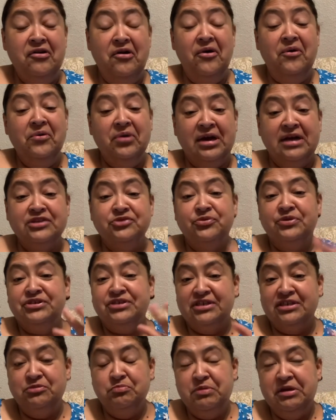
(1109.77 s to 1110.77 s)
because we're
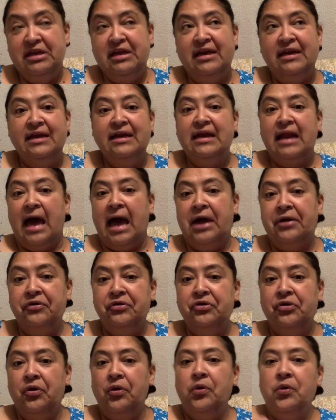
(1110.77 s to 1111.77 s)
just beginning. I
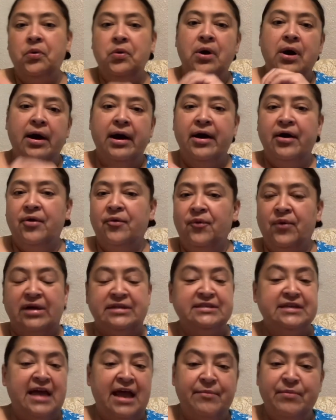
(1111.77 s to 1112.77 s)
don't know what
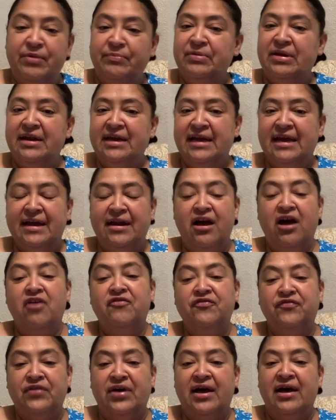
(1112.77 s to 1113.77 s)
time I'm going to get
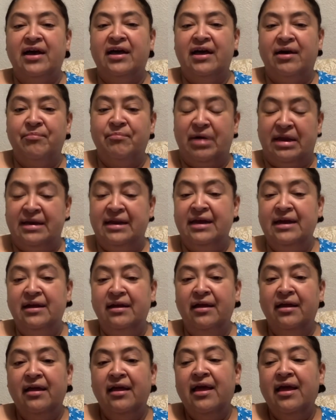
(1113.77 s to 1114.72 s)
off Monday.